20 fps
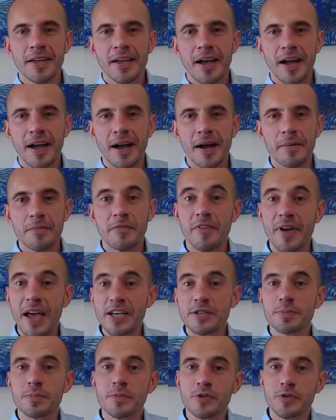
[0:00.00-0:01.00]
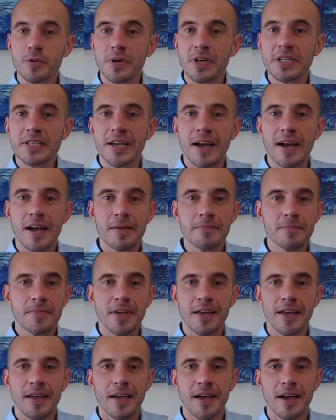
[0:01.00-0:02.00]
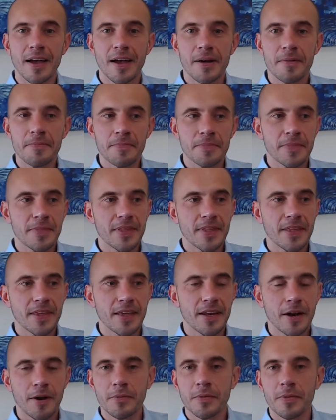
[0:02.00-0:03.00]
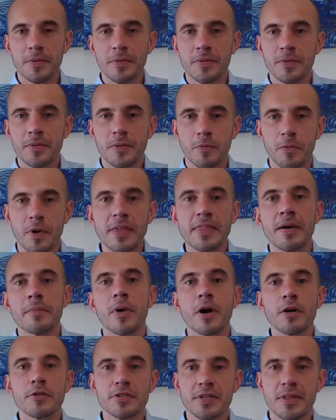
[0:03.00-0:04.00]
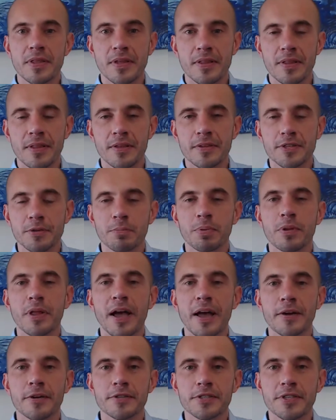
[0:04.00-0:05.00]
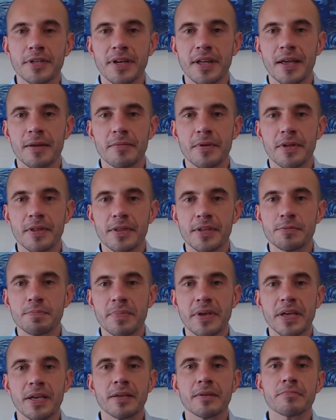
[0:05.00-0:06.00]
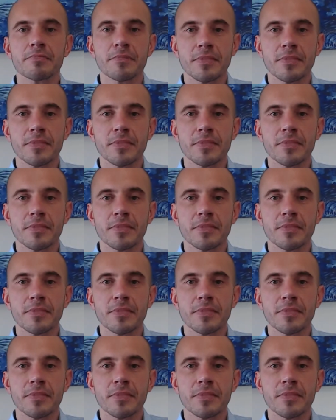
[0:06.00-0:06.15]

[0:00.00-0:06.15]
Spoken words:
The vast majority of time, the way that most of the suppliers and these big